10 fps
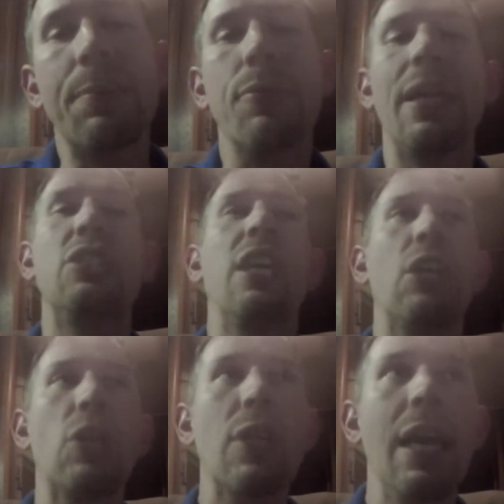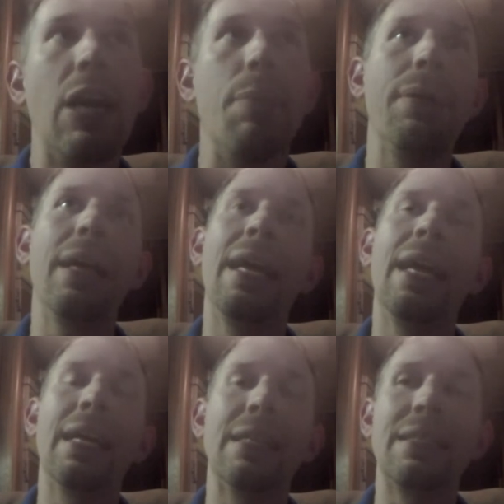inspiration and her help
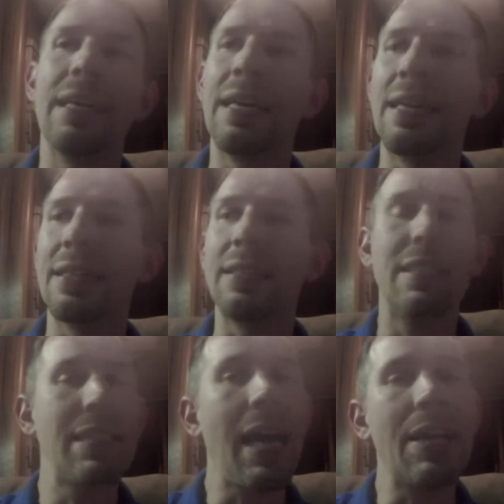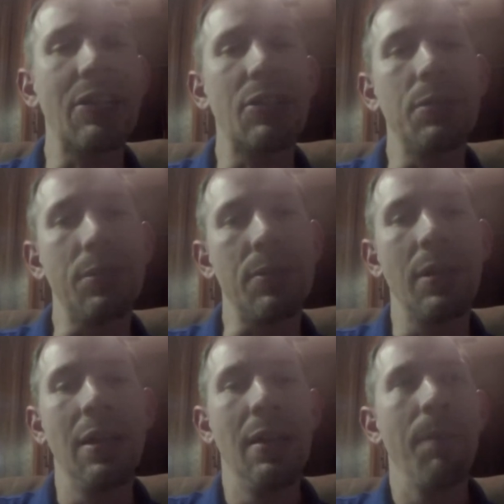and uh, the desire to
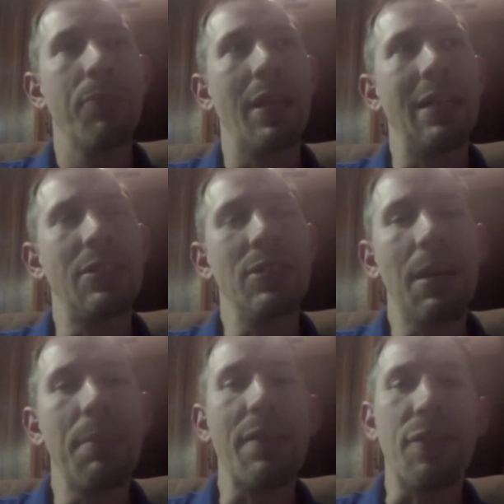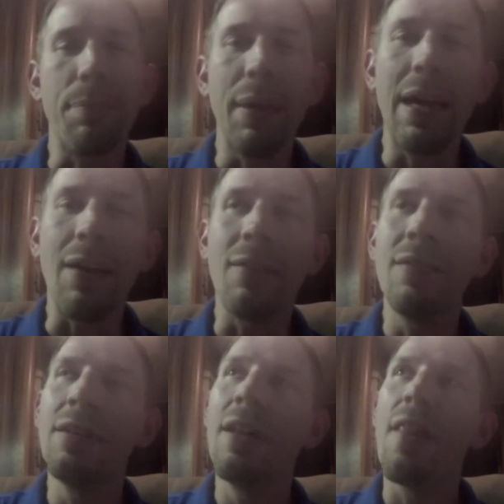uh, do something for Belle,
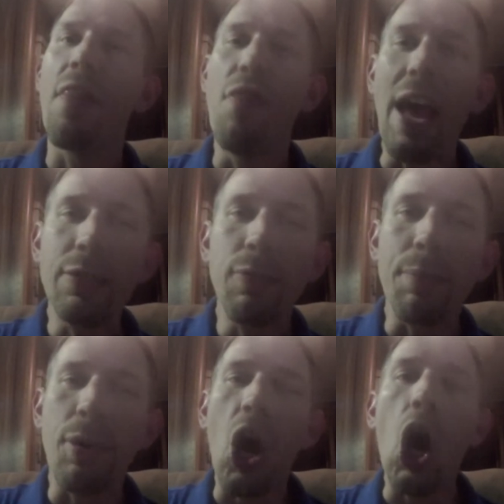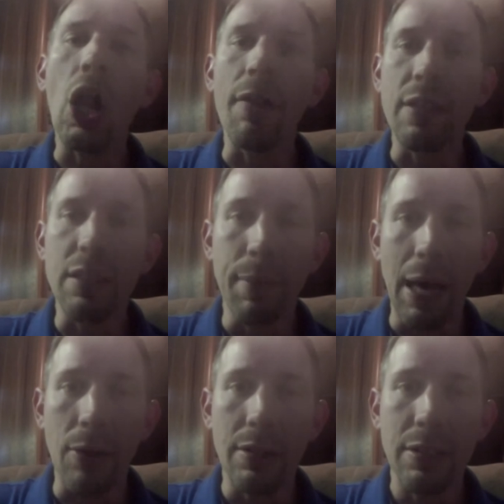that's what brought all of this
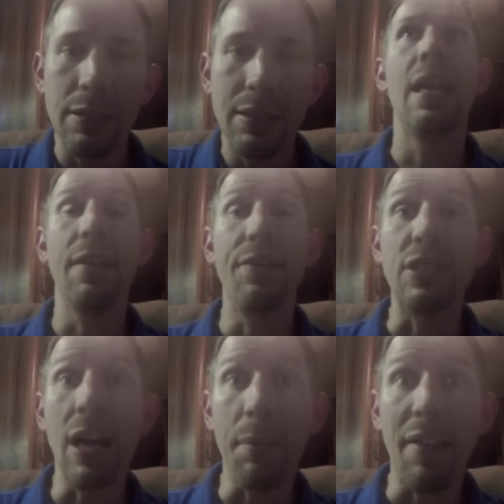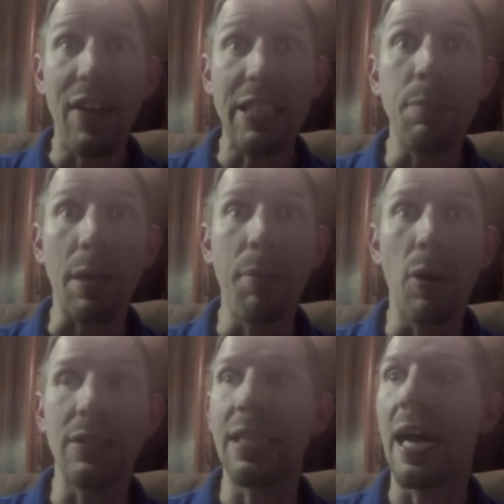about. If you saw my Facebook
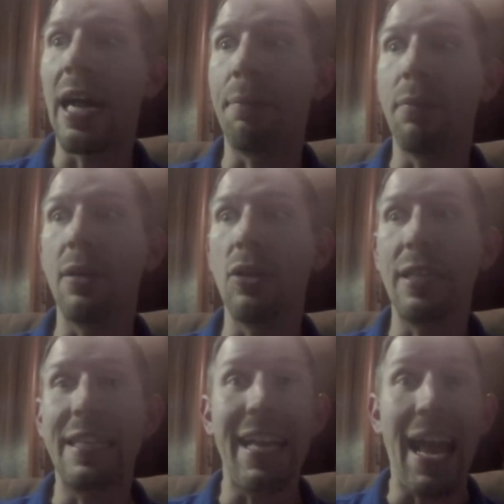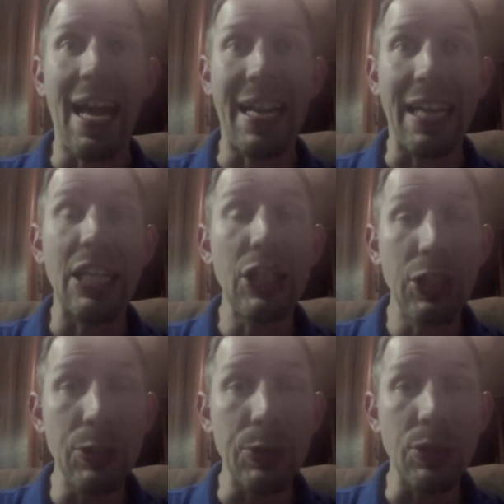post, I'm looking at a
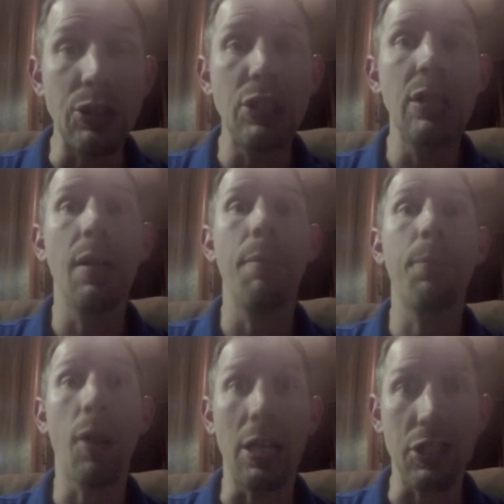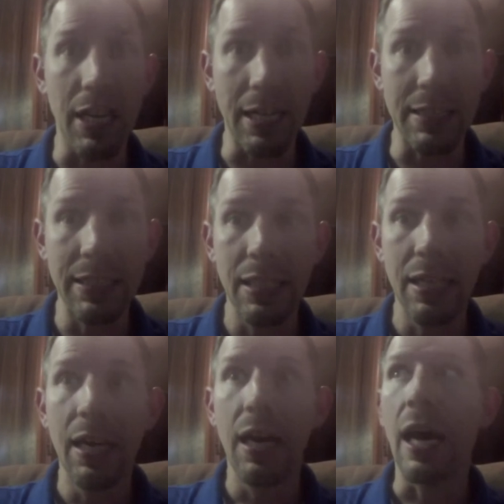huge project.
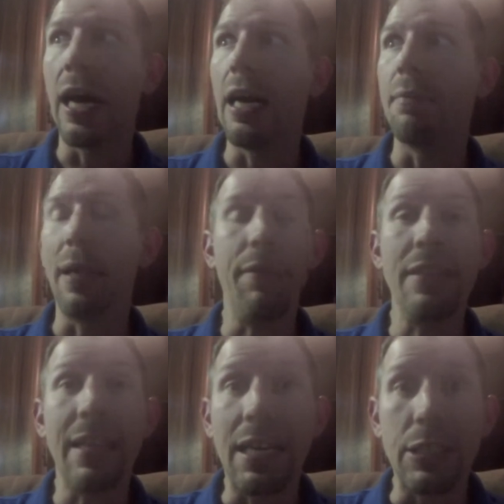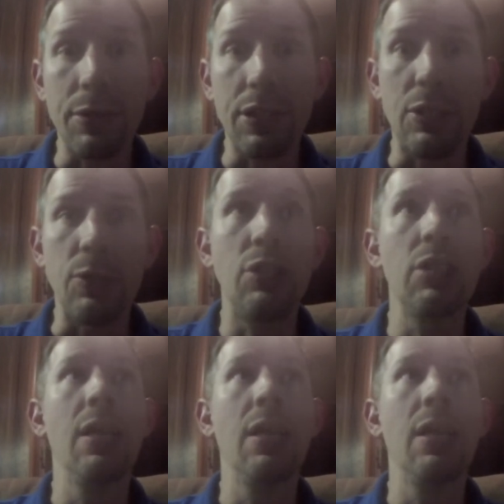Um, everything I do is huge.